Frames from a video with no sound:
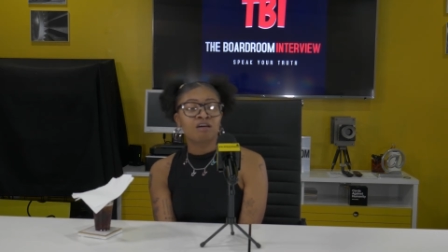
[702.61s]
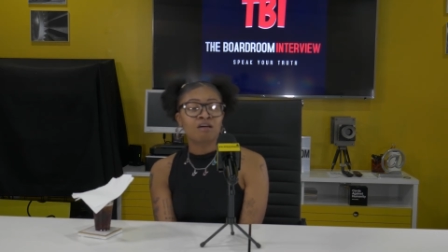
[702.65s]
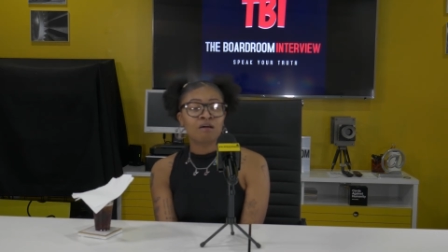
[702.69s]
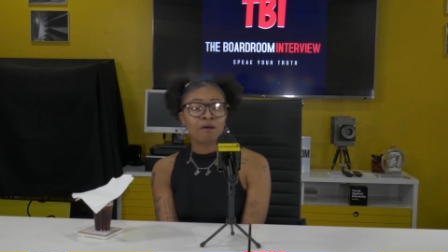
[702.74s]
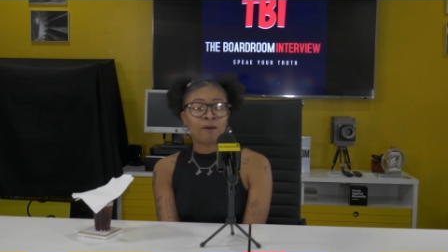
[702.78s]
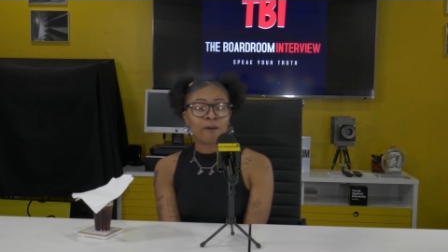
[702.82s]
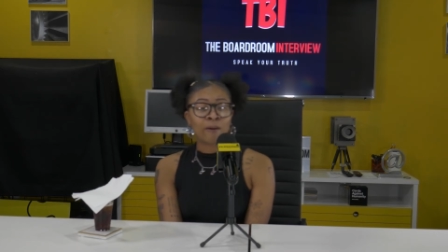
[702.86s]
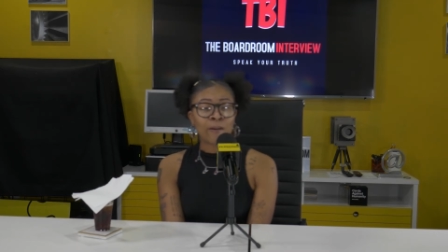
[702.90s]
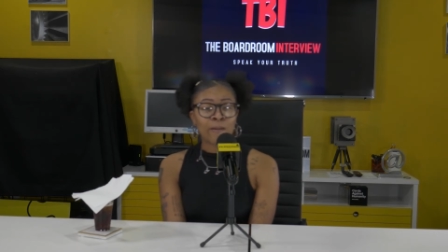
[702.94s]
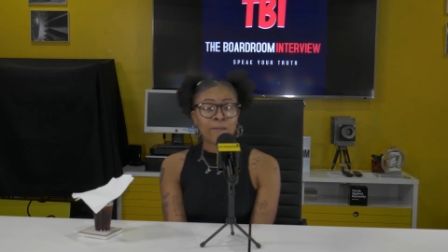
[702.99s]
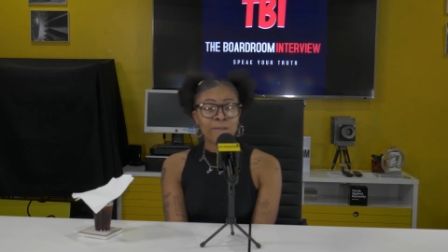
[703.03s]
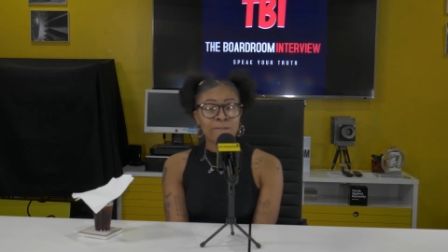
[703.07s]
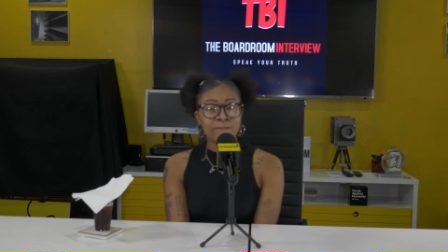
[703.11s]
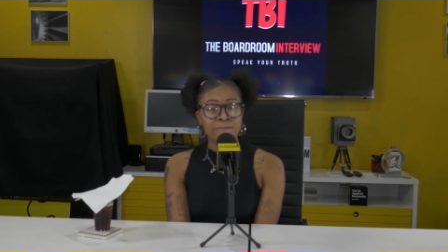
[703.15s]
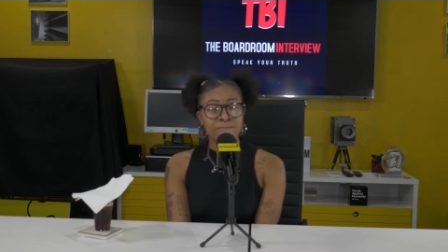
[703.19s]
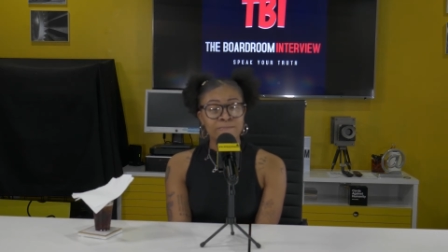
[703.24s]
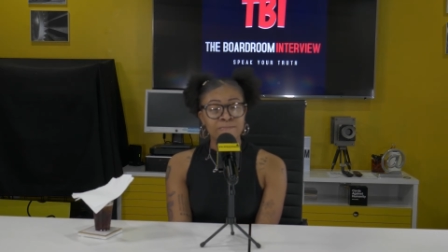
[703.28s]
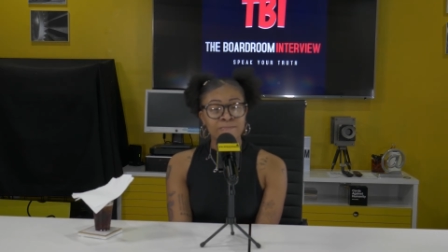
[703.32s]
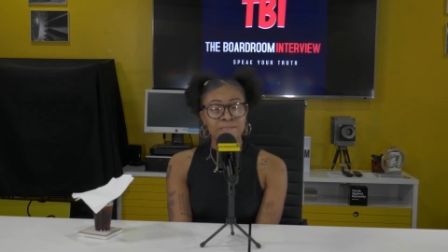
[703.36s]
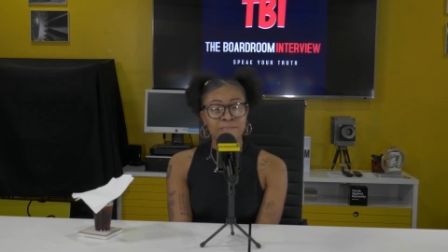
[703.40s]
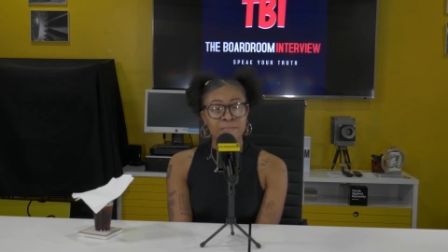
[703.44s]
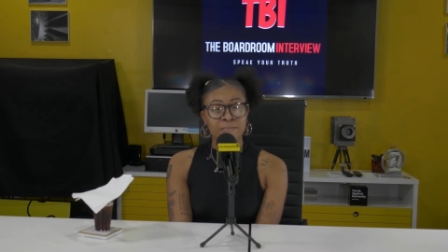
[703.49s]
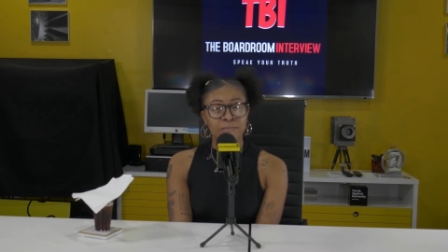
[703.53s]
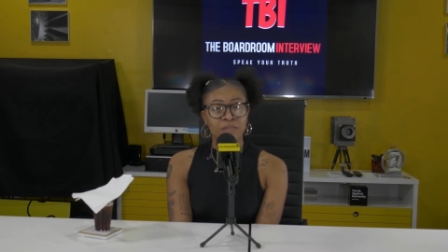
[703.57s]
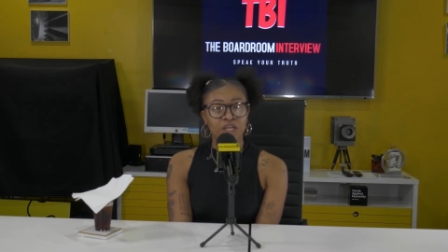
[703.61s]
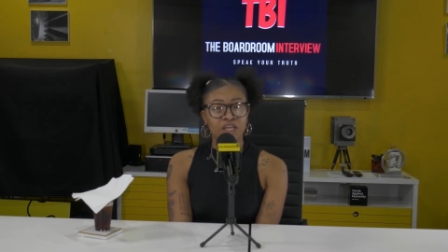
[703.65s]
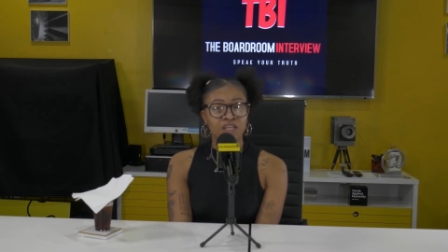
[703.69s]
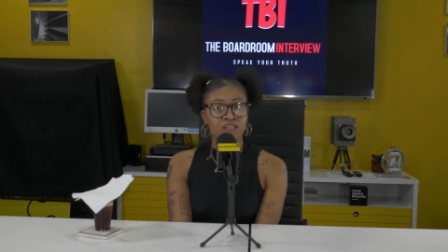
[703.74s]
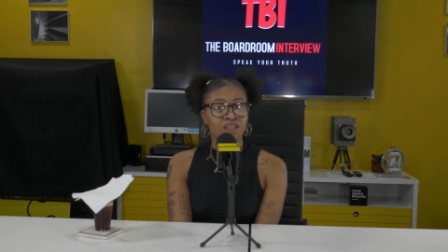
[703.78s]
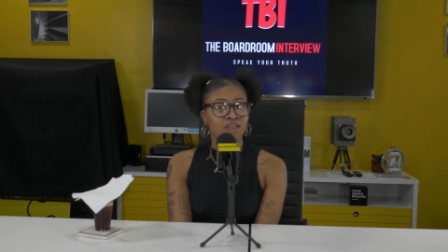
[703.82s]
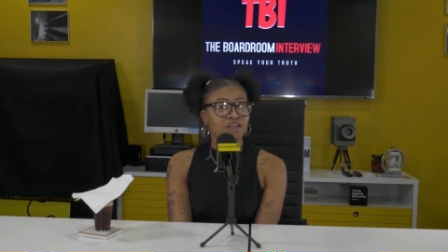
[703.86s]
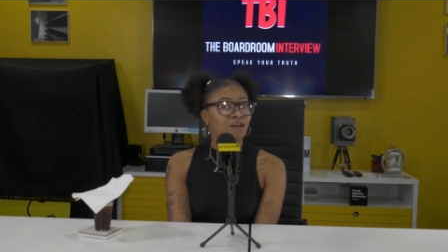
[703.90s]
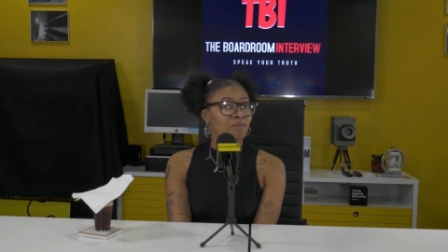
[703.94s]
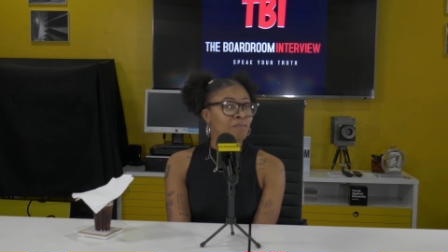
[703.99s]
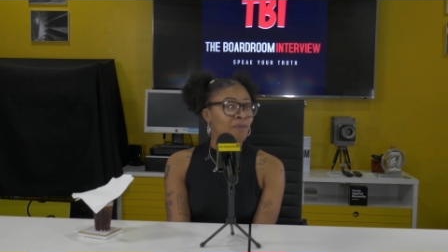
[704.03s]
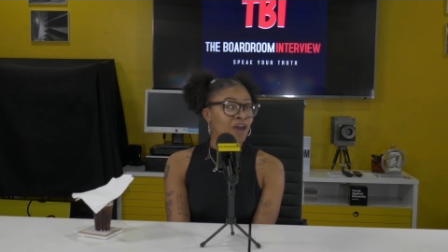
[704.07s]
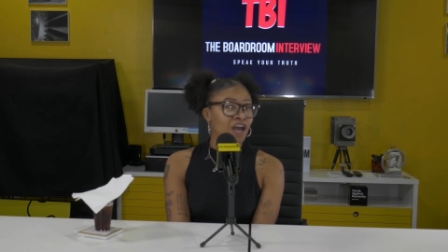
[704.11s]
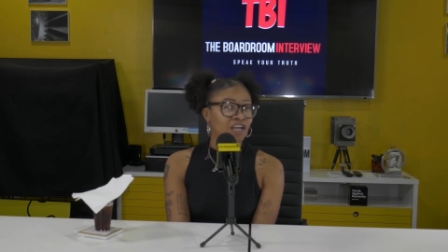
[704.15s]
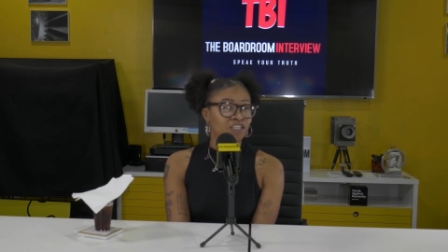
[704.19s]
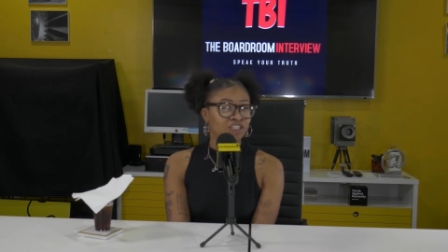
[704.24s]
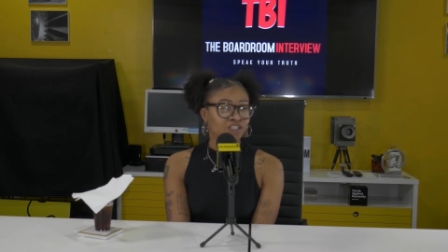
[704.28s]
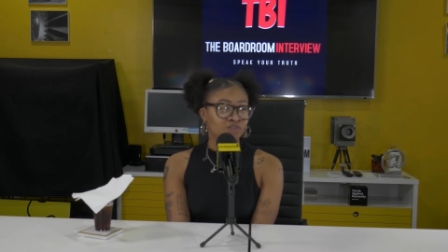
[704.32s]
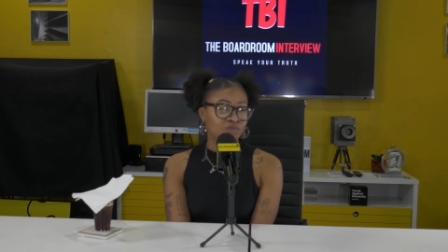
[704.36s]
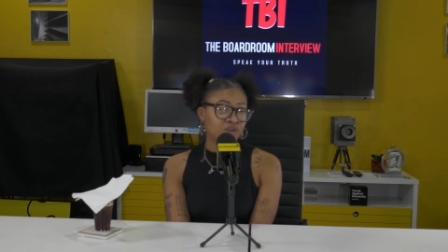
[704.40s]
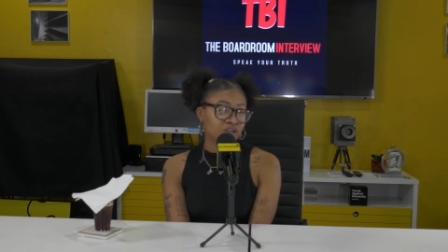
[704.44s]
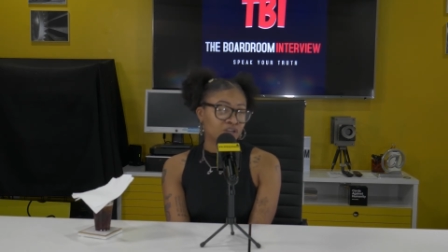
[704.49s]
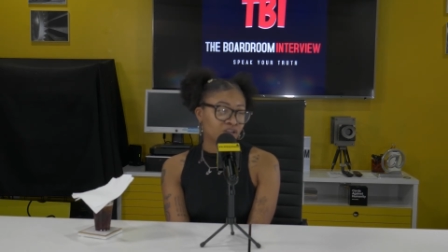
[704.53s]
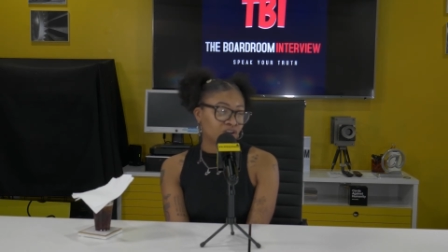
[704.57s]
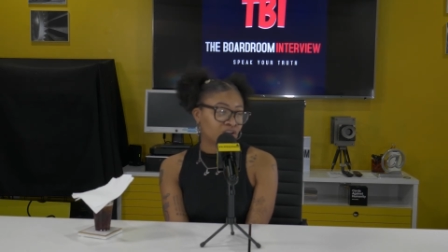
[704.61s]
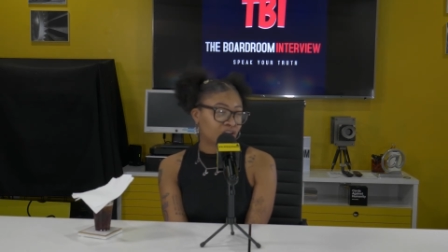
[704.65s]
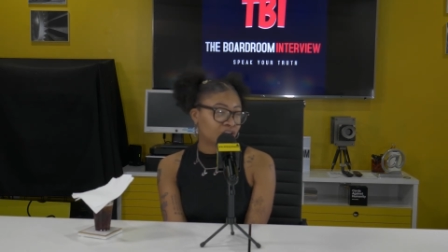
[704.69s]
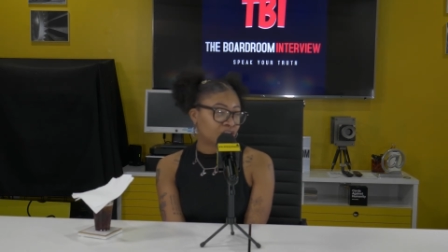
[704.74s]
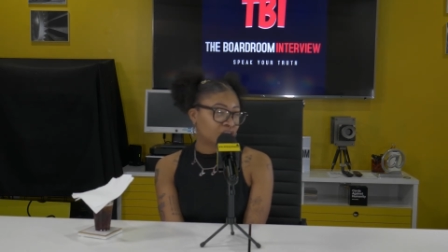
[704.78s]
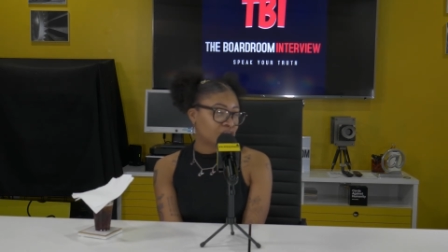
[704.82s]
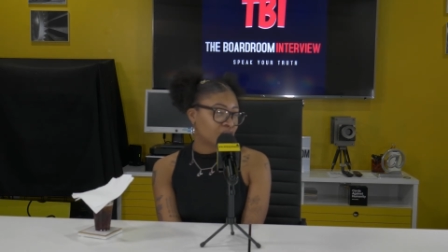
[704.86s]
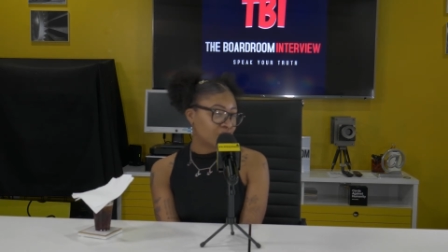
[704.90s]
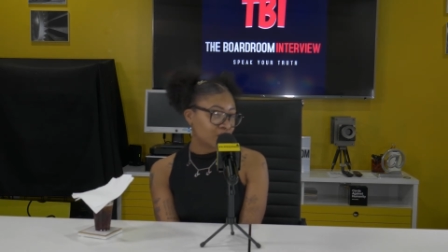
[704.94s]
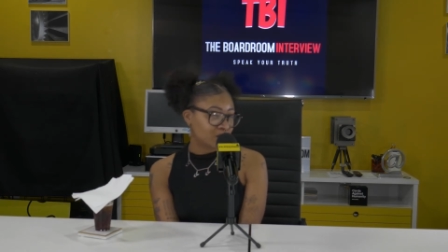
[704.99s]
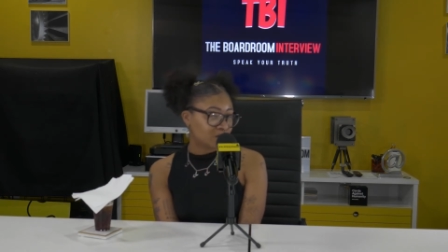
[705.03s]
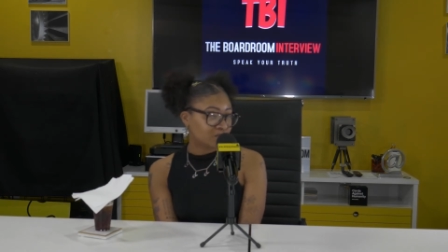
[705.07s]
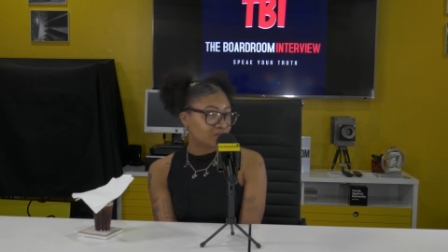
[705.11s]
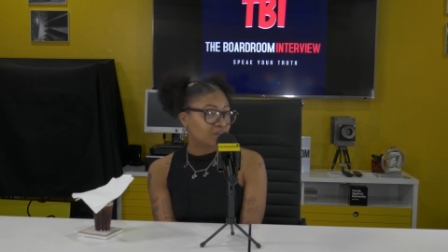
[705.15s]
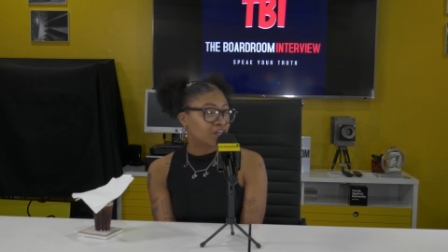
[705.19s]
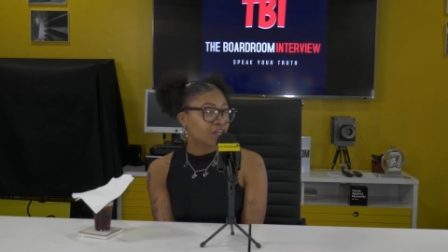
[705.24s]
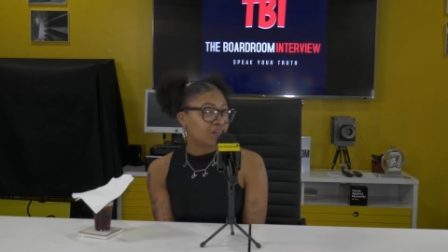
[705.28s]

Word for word: Um, and then I'm actually working on a,